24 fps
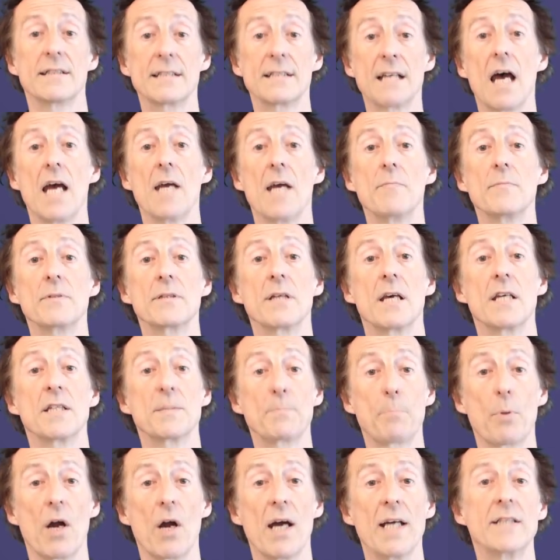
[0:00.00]
times as
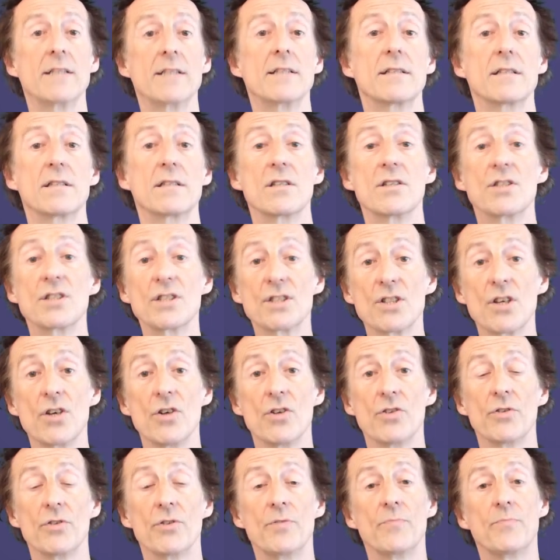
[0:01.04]
bright as the
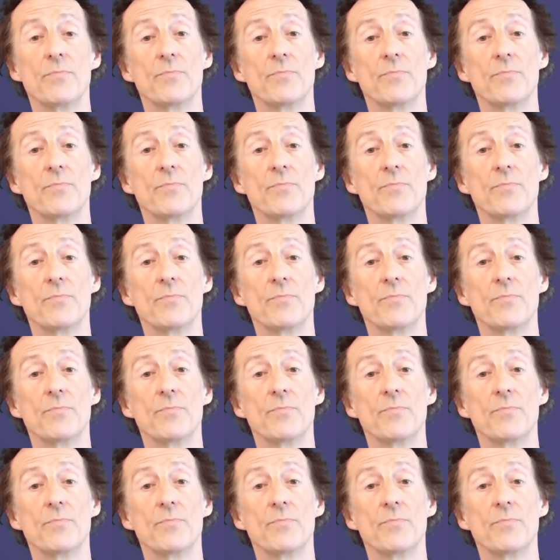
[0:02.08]
Sun.